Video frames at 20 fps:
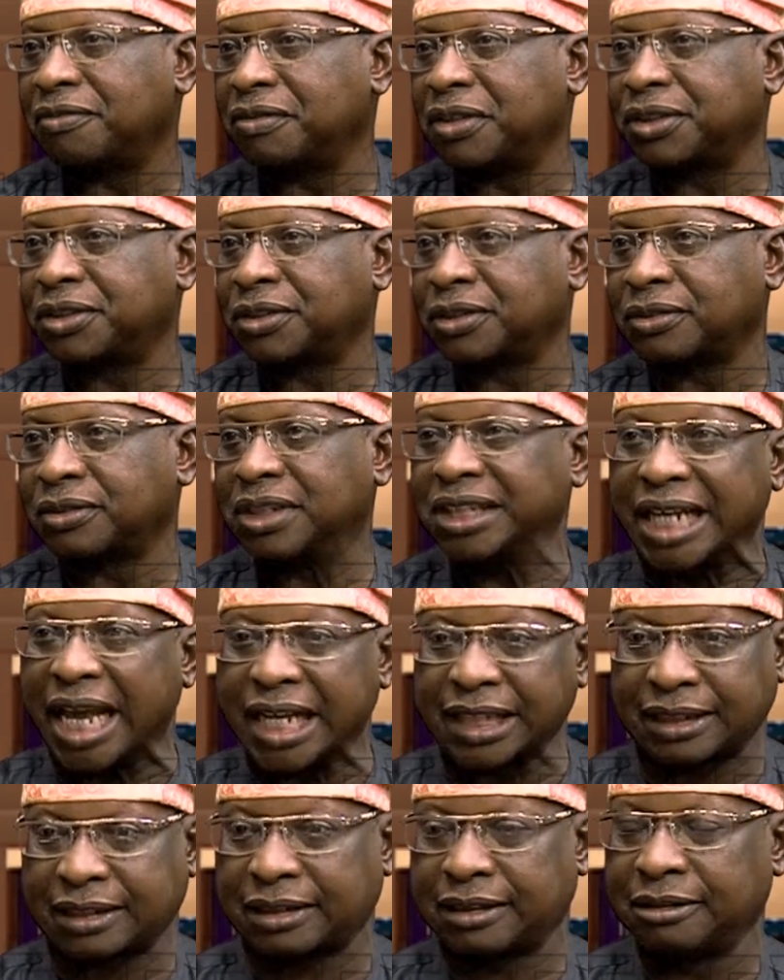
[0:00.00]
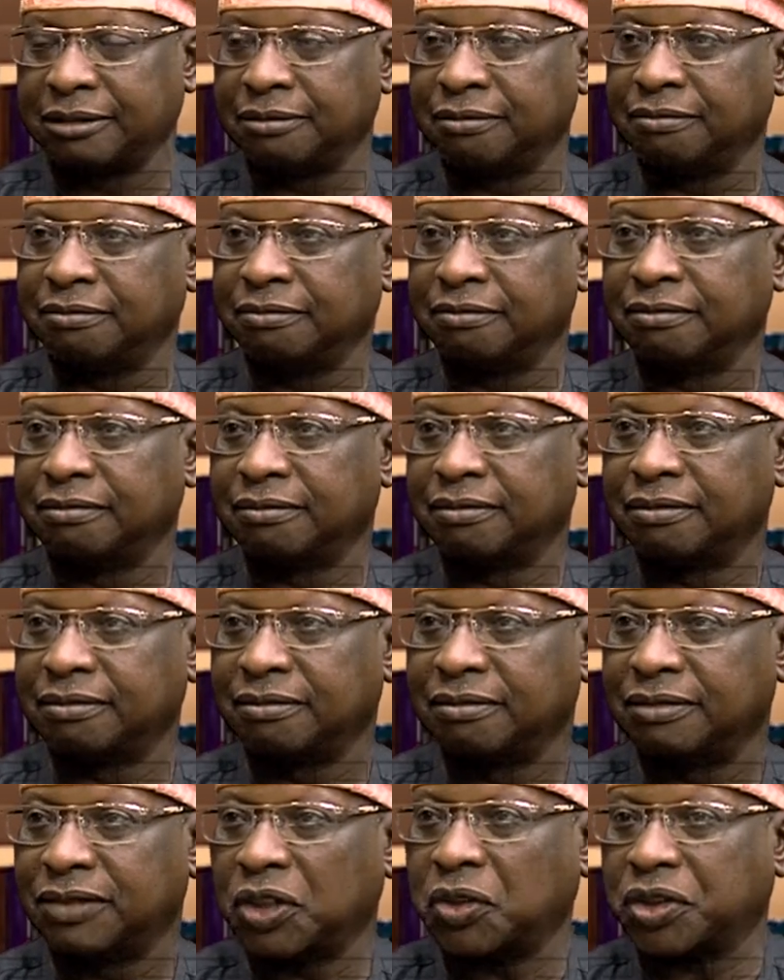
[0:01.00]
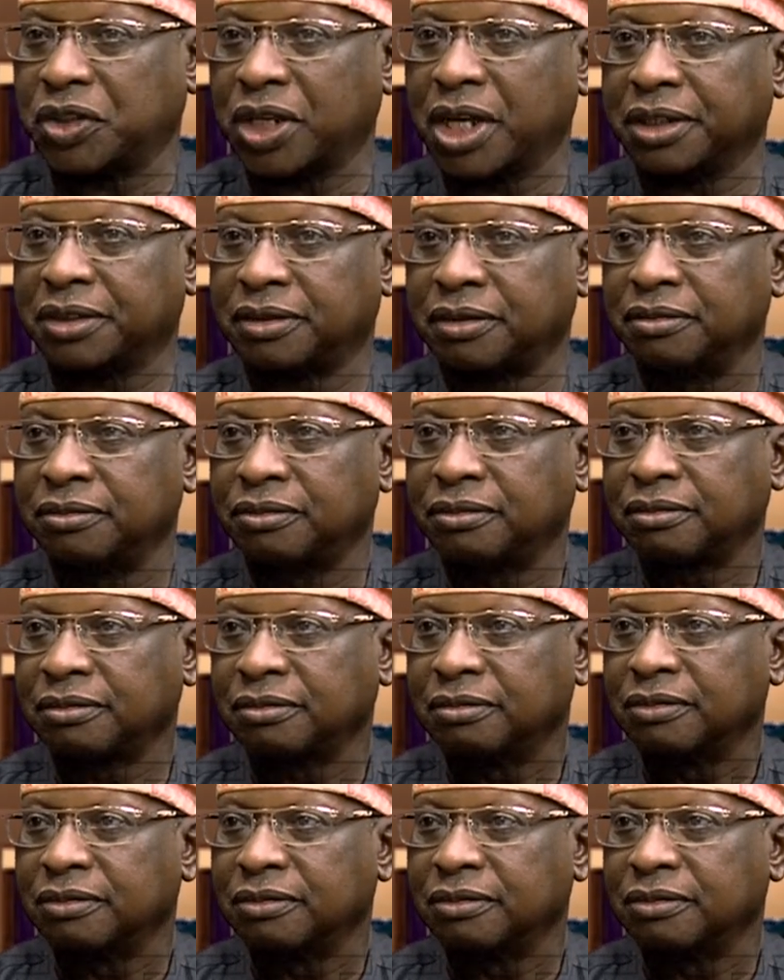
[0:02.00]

of aviation yet. Not yet.